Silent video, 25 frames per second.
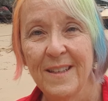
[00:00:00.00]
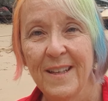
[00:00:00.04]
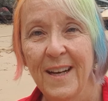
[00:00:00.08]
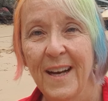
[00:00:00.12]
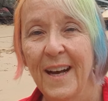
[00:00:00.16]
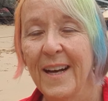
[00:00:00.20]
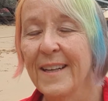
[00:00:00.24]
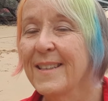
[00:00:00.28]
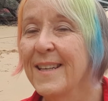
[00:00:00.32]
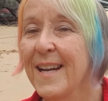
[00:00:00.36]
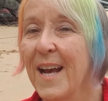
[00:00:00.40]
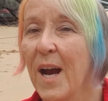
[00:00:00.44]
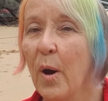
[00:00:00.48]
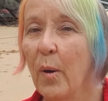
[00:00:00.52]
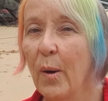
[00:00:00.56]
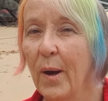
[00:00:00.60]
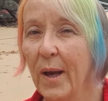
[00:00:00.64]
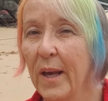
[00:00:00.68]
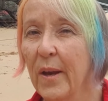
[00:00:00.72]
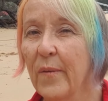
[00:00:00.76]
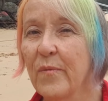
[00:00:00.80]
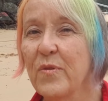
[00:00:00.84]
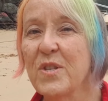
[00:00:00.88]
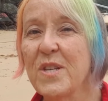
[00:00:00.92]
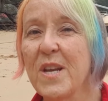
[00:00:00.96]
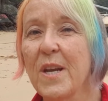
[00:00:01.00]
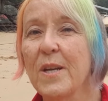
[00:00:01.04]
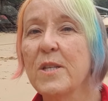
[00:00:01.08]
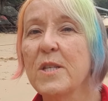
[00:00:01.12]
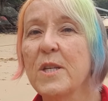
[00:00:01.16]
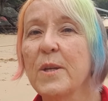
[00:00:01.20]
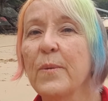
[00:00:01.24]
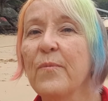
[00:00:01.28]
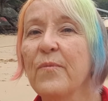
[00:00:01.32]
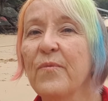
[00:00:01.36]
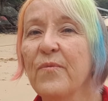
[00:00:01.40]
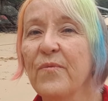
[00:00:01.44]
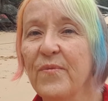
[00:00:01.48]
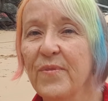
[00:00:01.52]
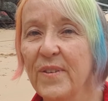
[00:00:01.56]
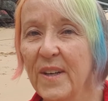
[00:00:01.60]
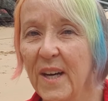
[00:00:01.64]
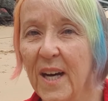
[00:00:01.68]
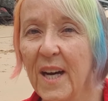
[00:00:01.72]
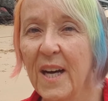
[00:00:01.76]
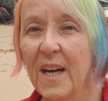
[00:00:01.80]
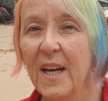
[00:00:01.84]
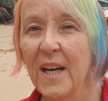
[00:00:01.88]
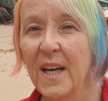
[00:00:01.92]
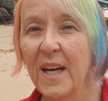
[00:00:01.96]
And now I have sent him
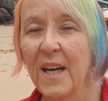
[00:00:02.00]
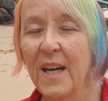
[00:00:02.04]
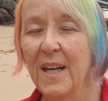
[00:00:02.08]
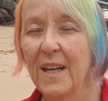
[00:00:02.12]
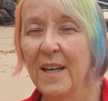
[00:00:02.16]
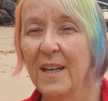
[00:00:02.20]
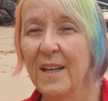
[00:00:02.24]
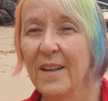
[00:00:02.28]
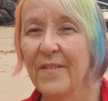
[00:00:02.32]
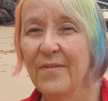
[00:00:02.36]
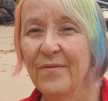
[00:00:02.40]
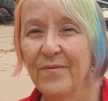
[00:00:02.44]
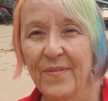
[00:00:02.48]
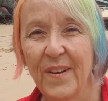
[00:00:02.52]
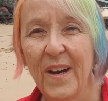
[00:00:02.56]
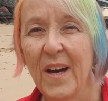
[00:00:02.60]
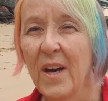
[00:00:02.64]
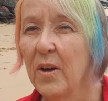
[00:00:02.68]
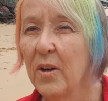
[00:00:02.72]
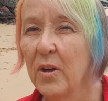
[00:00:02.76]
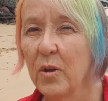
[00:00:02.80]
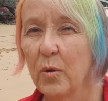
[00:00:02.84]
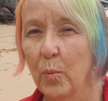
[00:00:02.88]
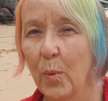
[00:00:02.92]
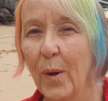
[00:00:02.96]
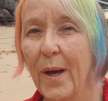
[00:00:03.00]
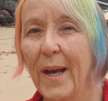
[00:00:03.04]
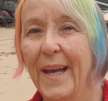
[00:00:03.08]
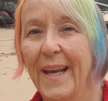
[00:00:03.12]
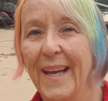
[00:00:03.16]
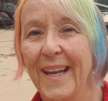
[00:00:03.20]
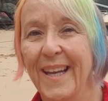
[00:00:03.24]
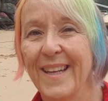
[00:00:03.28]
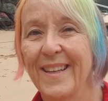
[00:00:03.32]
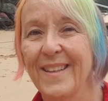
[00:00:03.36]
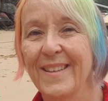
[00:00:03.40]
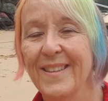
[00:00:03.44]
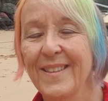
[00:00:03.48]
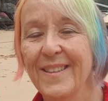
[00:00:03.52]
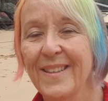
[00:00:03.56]
far, far away